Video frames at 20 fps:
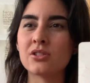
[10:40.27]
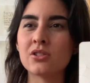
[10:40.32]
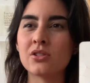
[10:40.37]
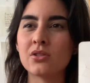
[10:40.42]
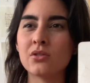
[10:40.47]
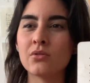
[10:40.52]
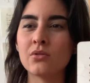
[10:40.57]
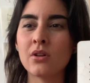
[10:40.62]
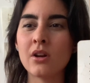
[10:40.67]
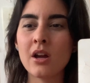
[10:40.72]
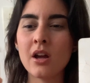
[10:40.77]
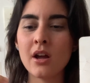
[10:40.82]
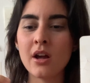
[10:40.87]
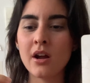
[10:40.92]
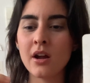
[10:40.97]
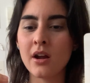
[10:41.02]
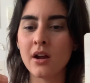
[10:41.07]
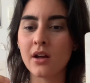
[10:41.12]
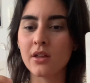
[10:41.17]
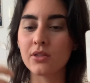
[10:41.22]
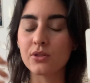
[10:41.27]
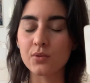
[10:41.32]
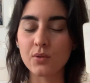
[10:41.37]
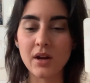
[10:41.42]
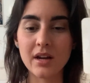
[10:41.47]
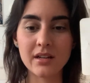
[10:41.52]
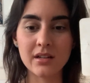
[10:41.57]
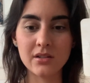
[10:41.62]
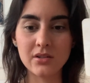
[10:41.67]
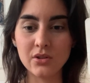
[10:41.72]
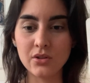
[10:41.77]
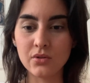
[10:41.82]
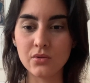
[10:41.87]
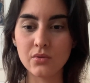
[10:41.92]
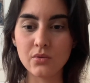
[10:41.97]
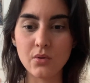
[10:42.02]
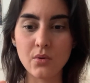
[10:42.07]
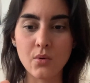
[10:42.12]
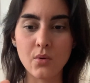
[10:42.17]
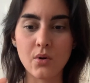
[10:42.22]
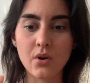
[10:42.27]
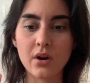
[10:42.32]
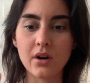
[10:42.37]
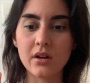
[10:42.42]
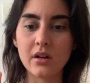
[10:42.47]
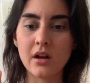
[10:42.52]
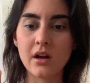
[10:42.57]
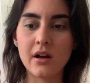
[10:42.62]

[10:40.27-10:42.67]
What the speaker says: to threaten you, or